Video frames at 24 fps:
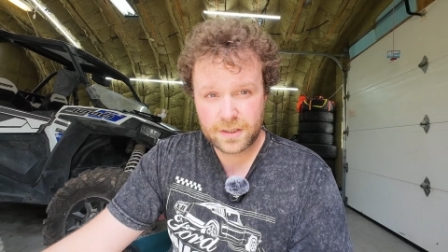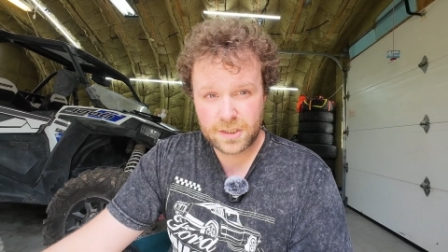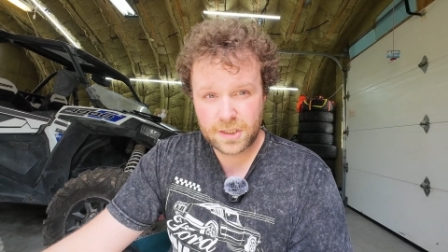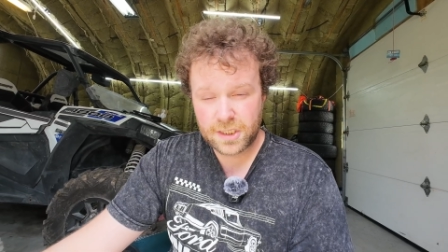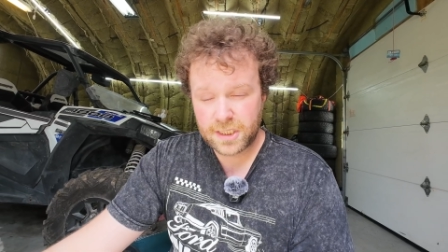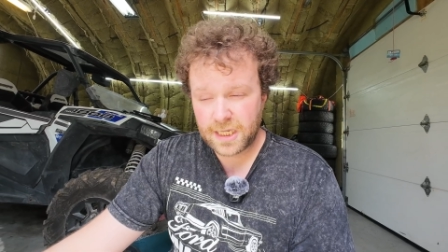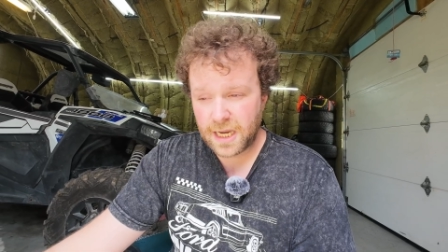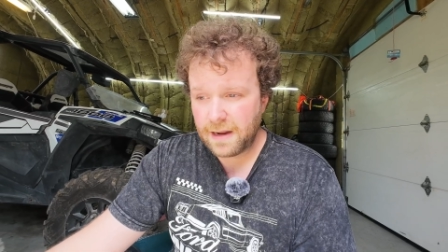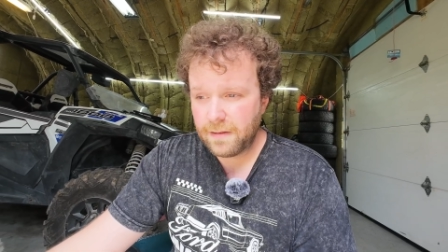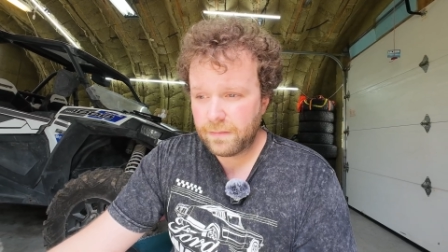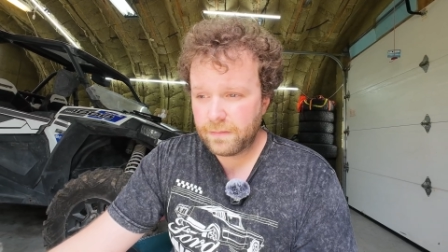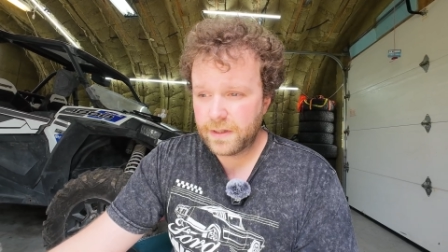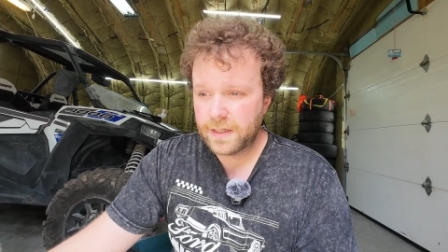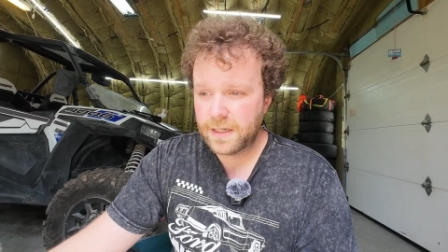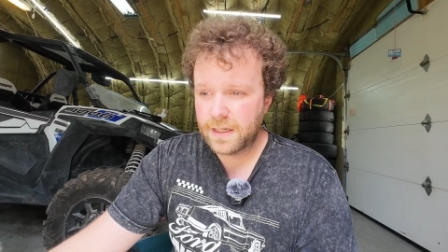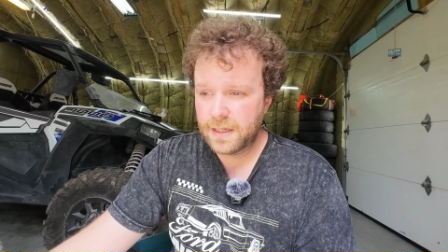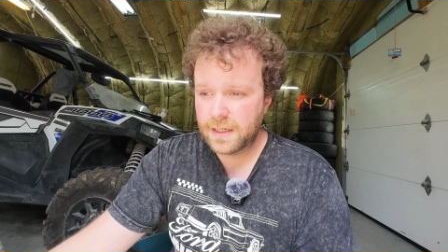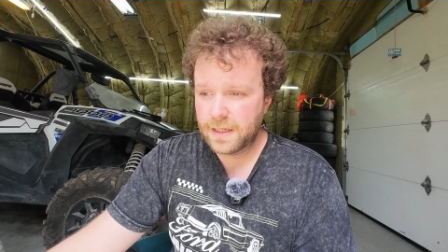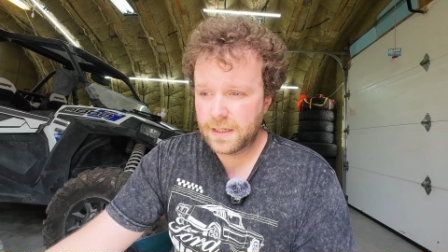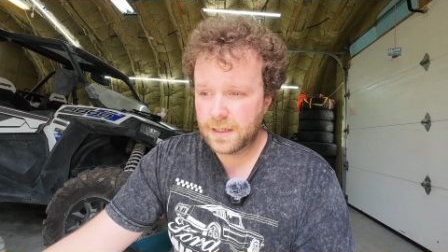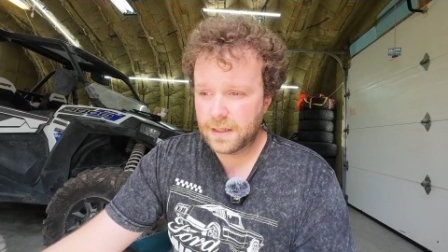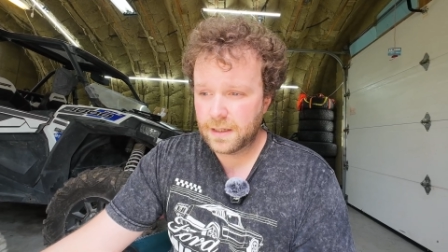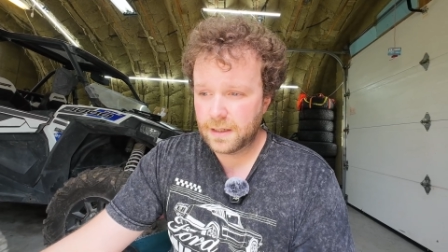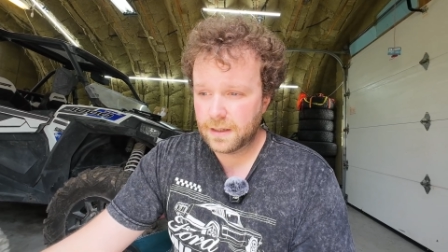
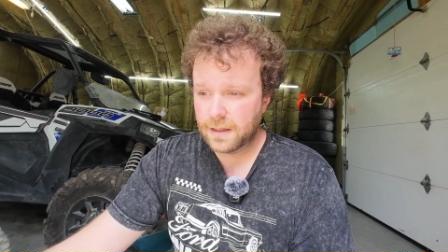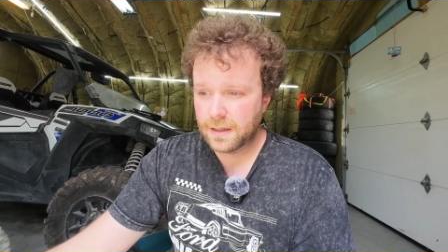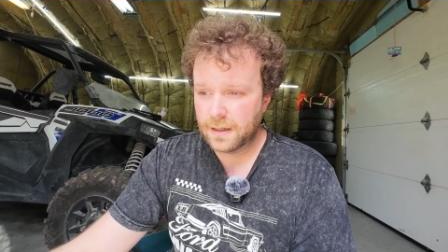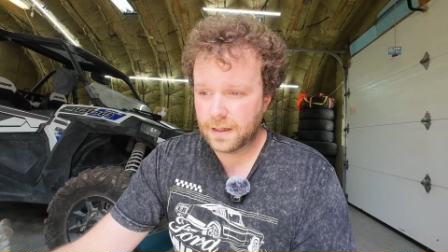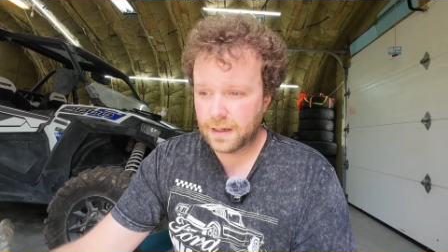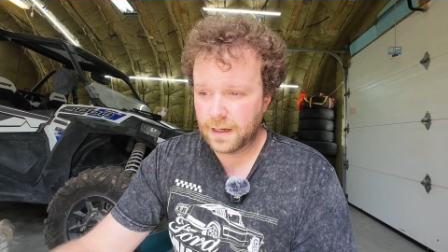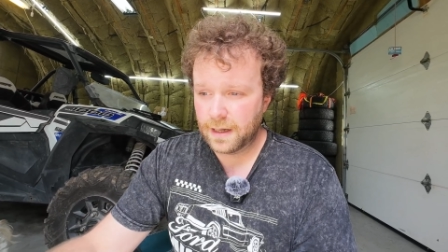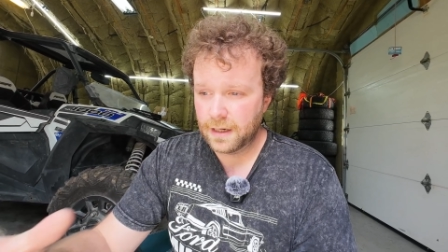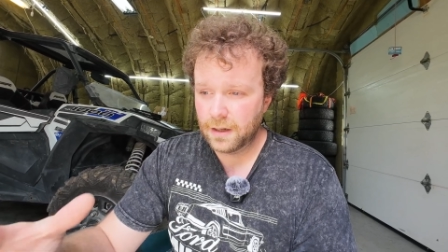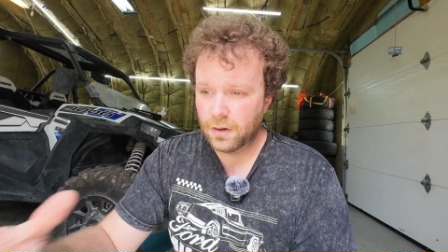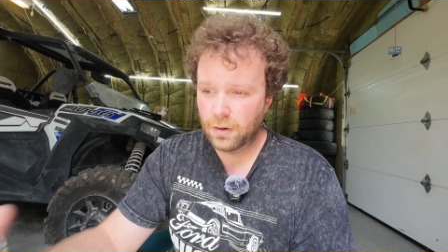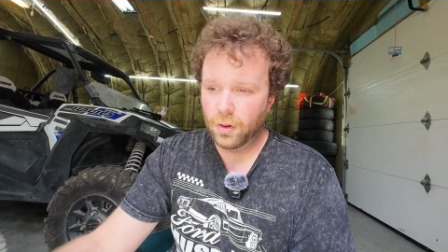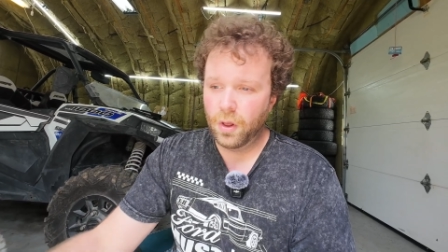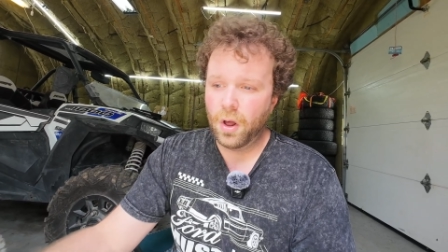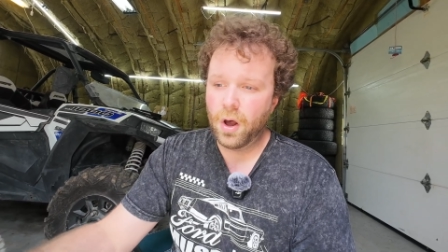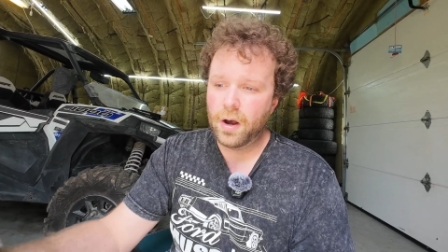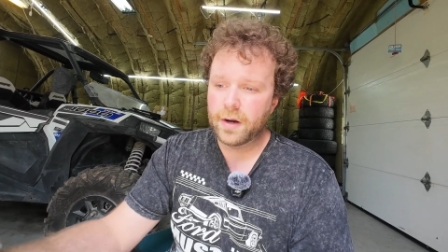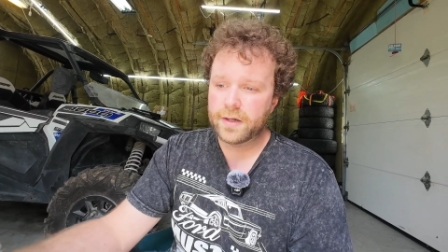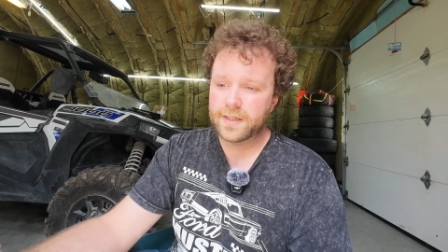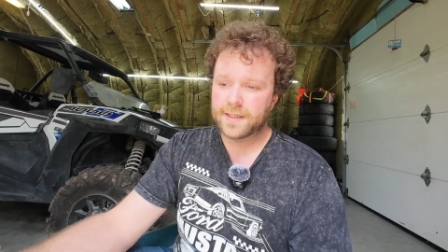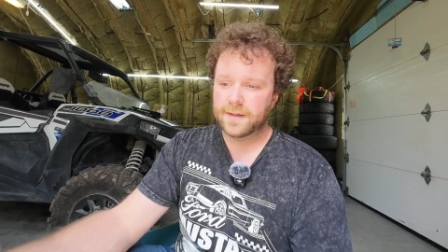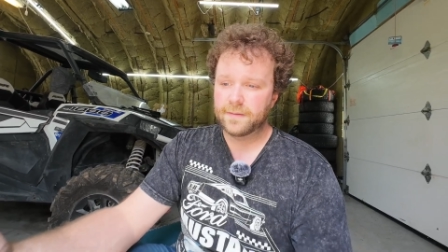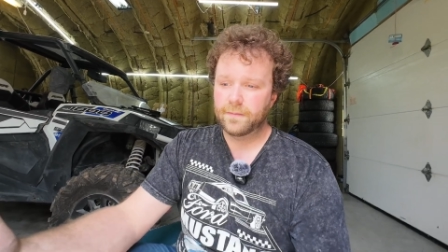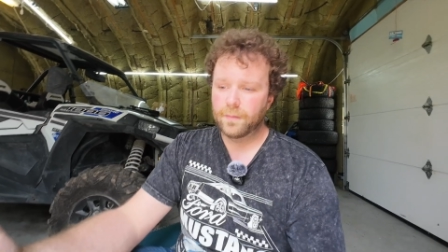safety
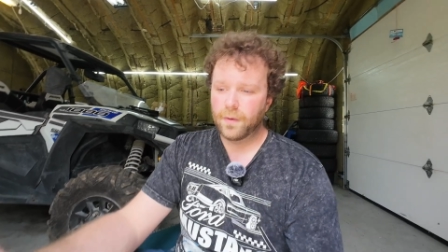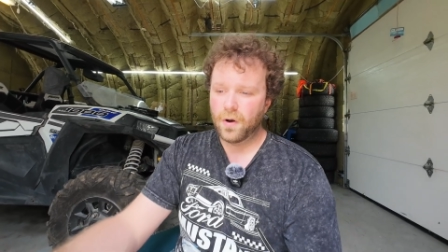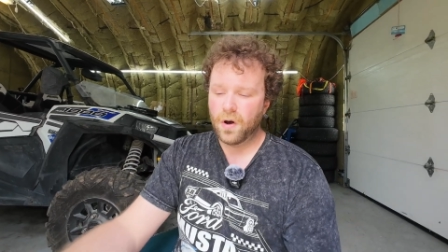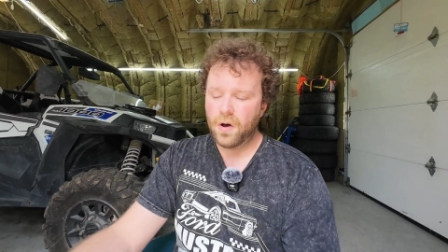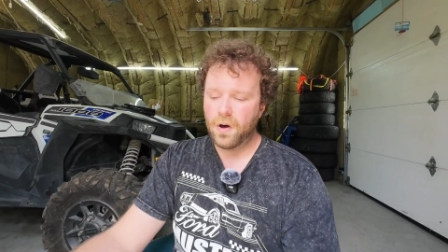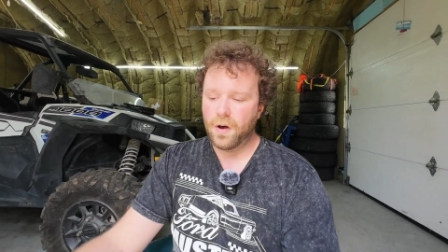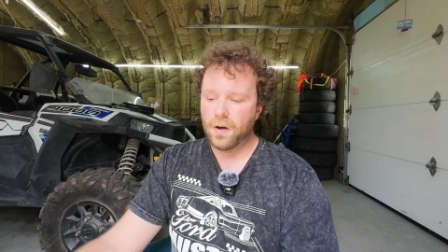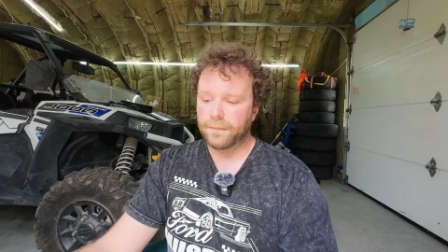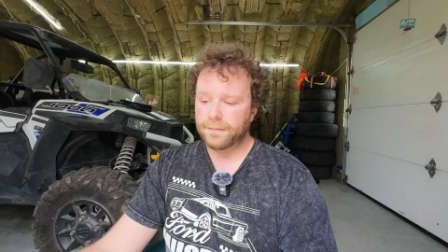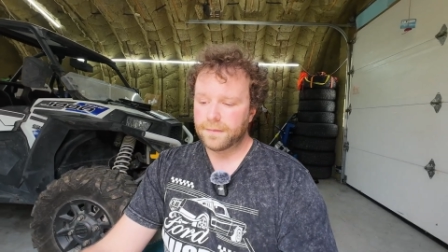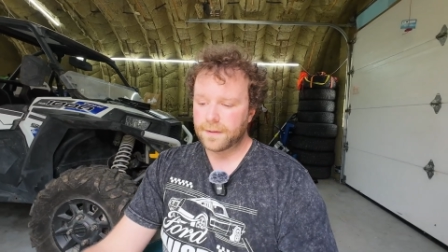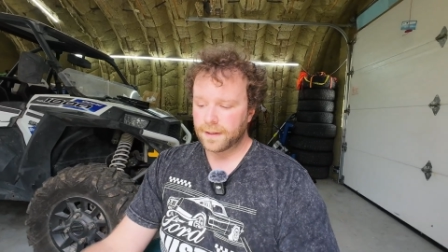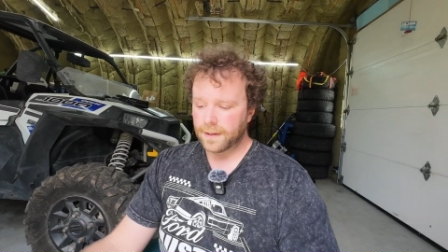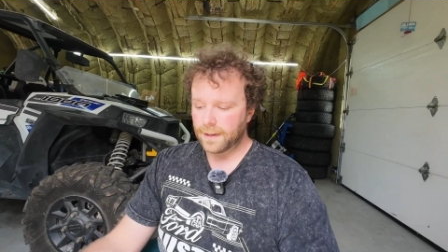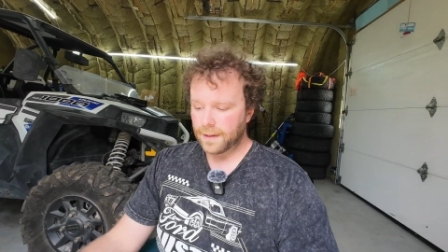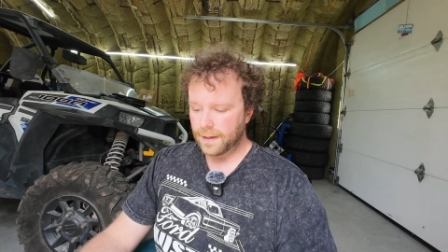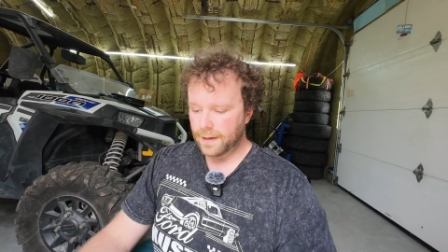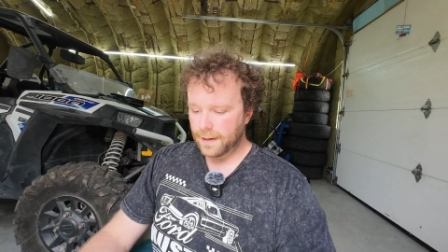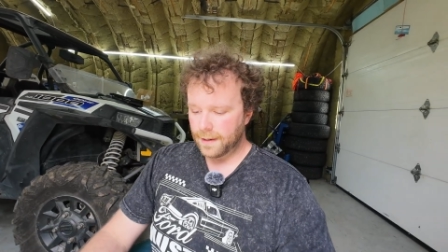interlocks involved